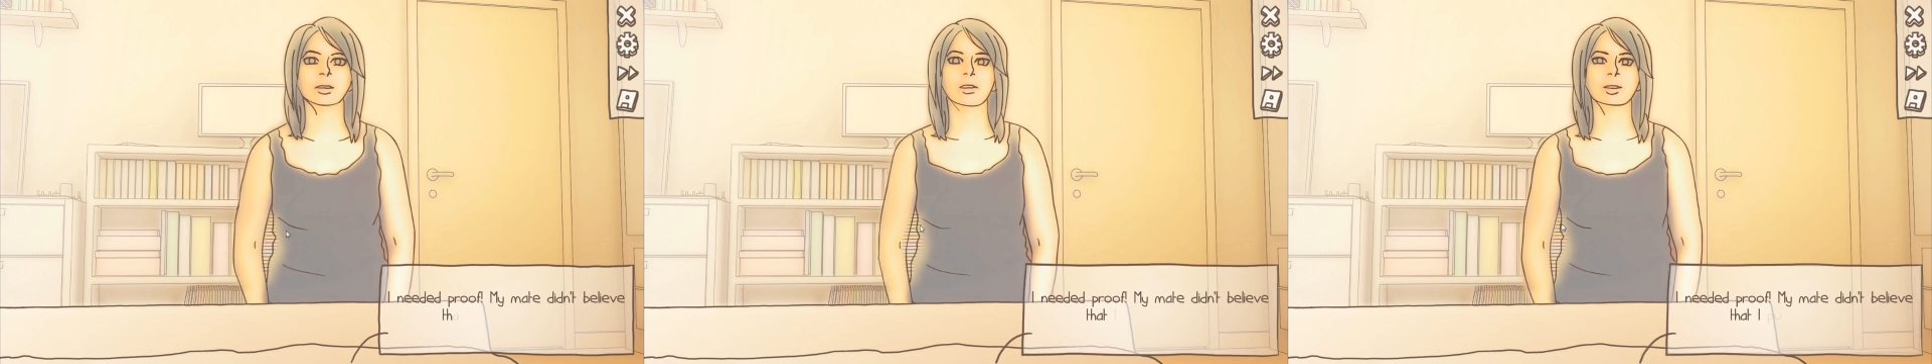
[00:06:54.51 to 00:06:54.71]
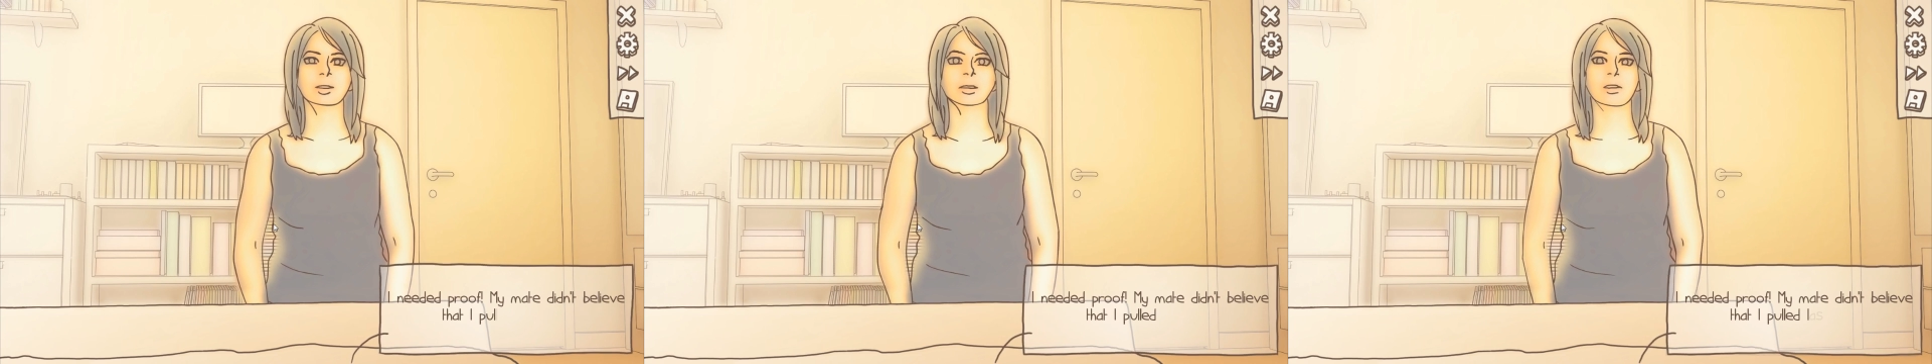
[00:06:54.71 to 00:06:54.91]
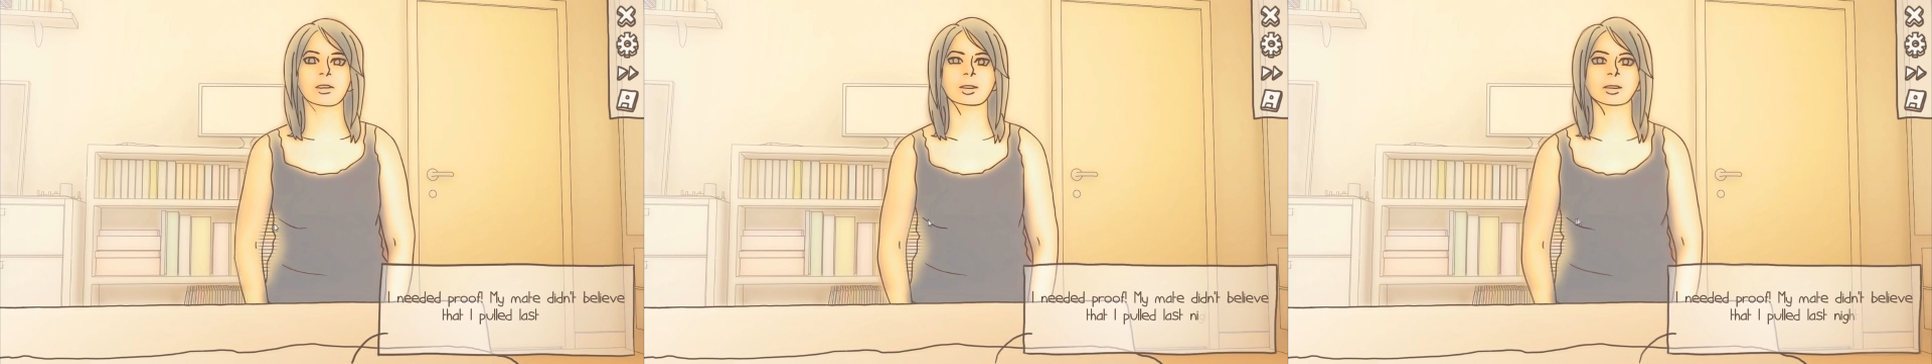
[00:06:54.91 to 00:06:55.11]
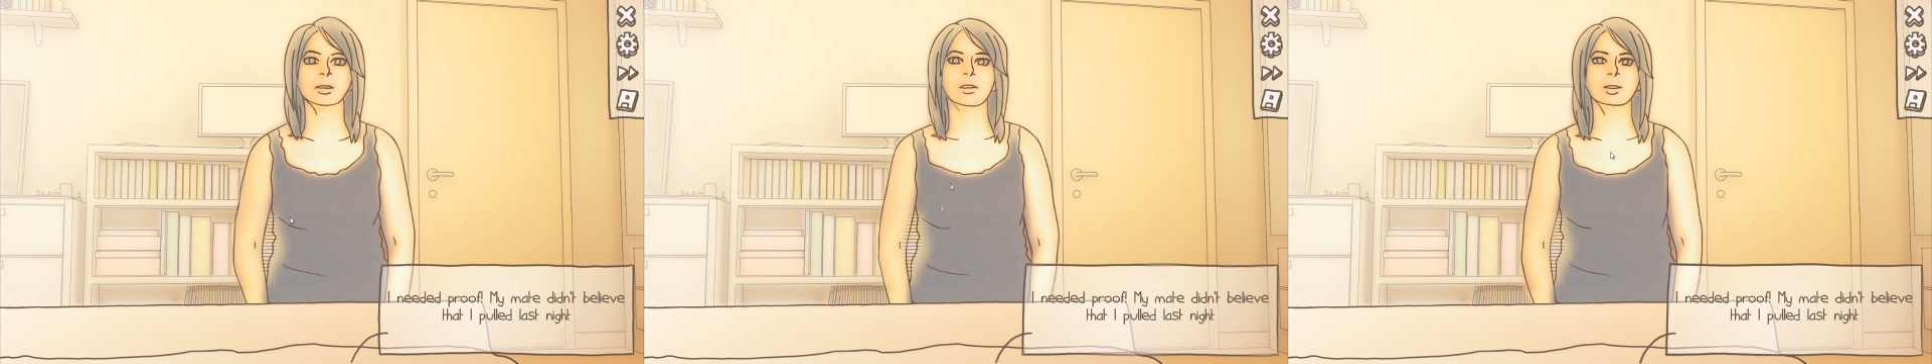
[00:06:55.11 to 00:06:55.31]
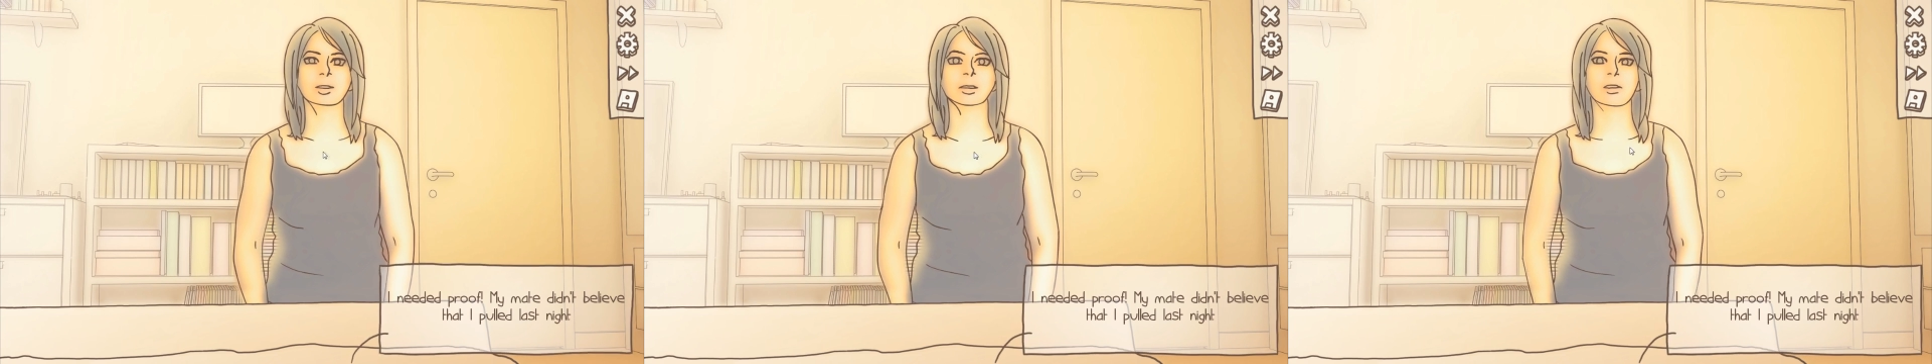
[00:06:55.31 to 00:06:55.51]
No.
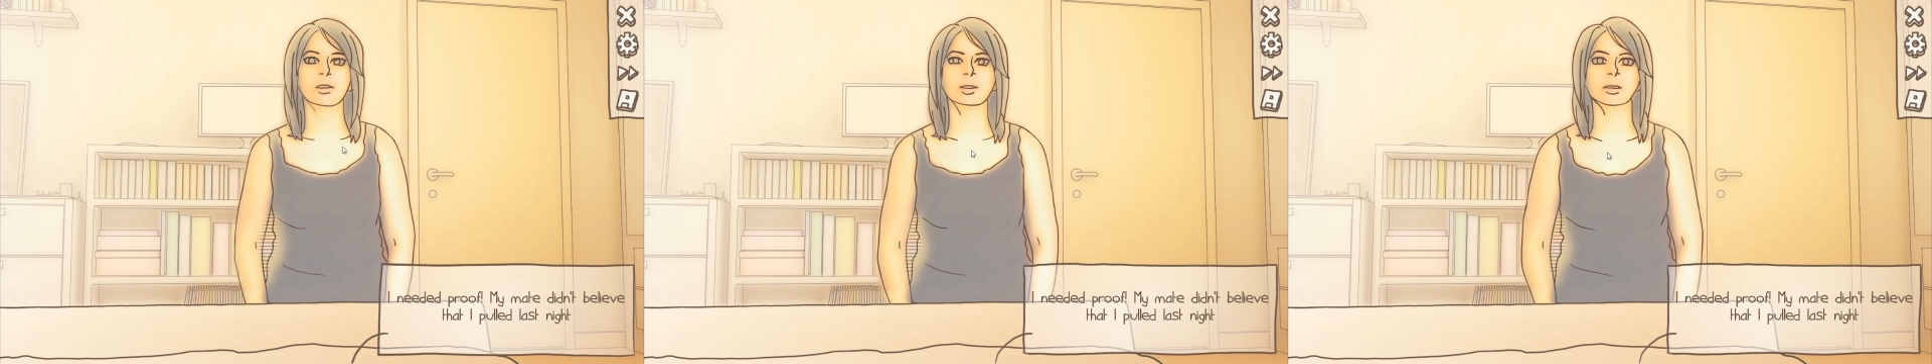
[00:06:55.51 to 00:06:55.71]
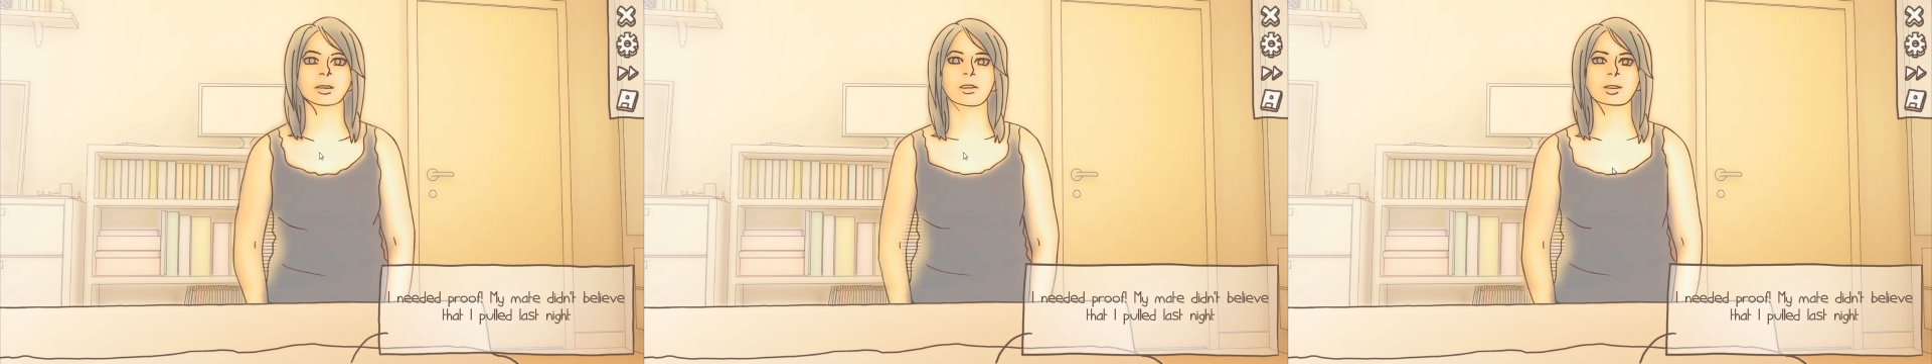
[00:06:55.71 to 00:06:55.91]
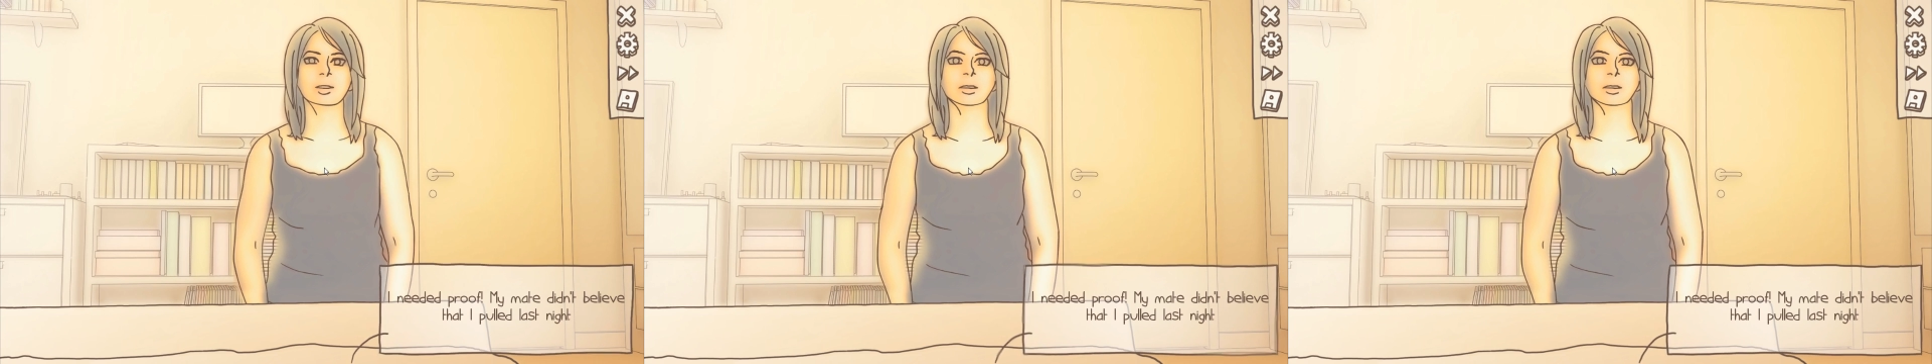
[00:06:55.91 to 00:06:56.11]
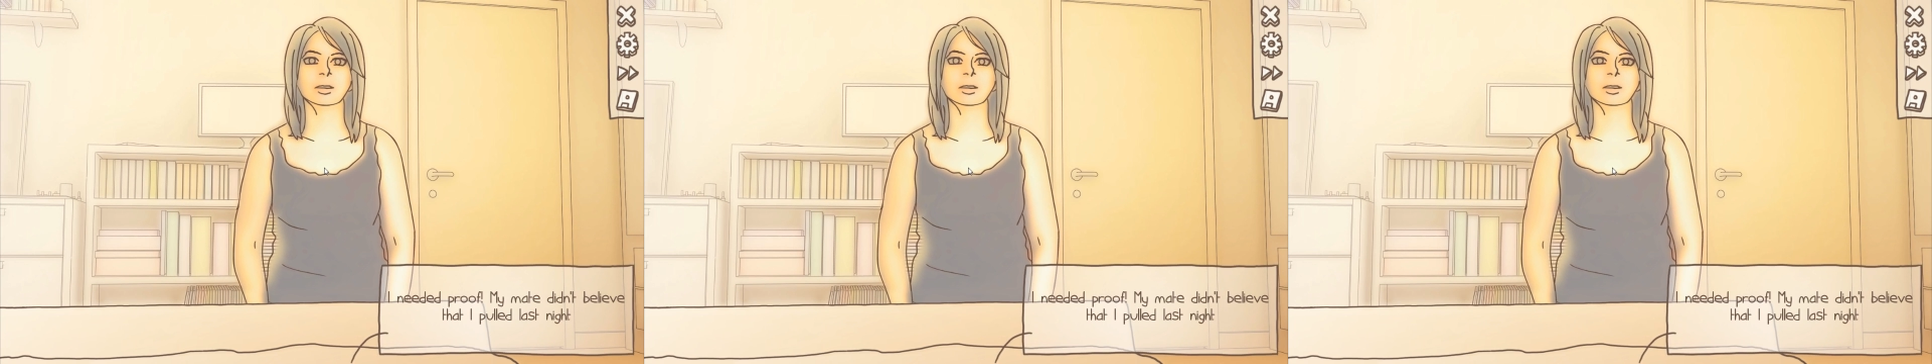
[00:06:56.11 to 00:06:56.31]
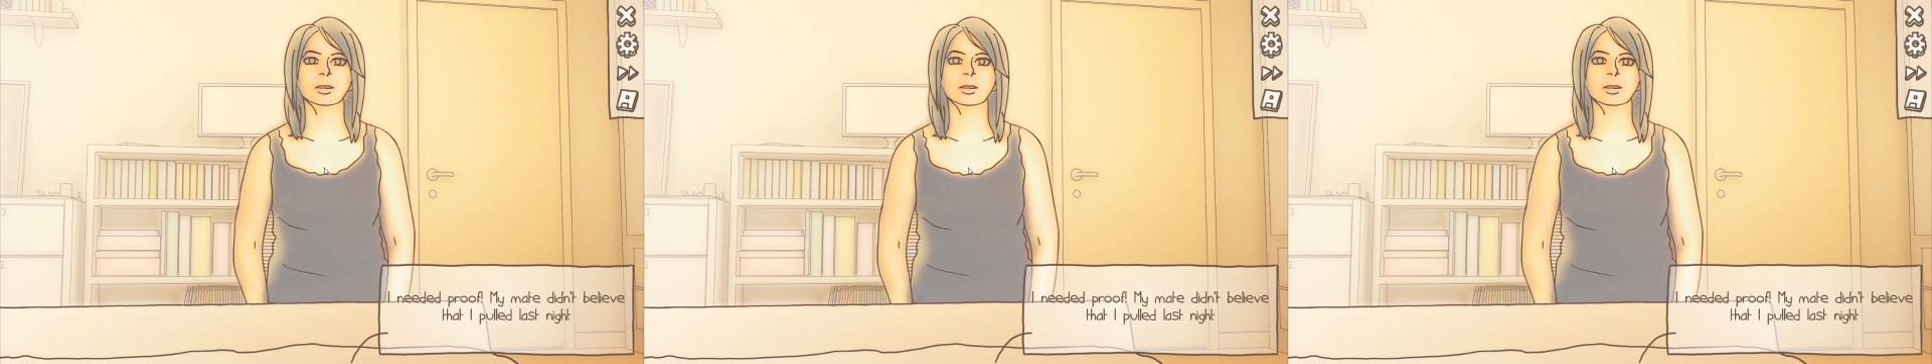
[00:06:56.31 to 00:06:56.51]

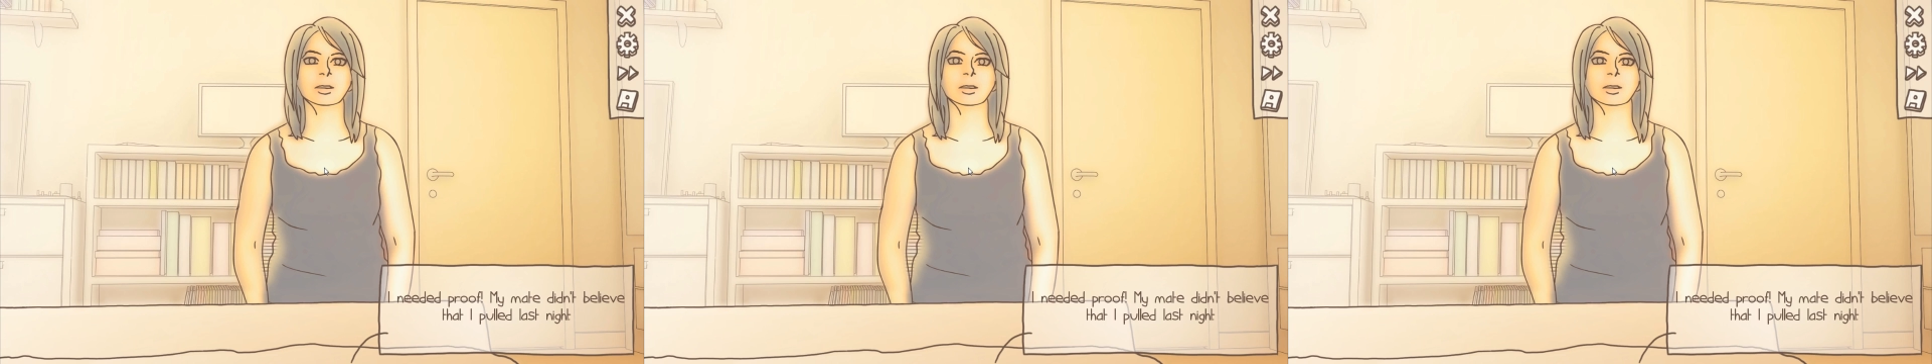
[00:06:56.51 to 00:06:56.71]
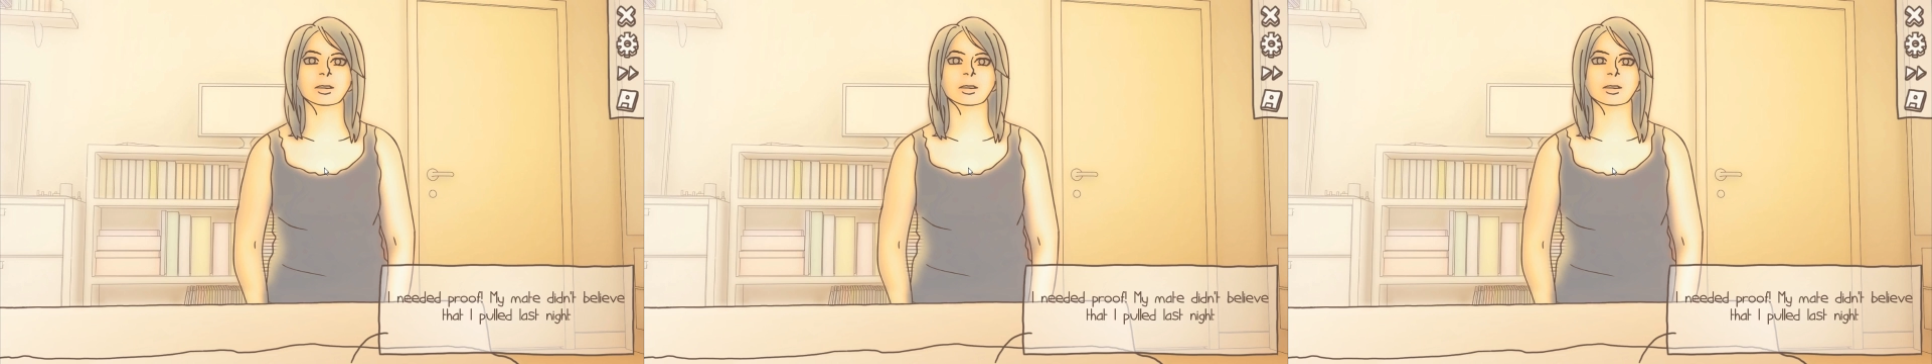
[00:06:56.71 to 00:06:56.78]
Oh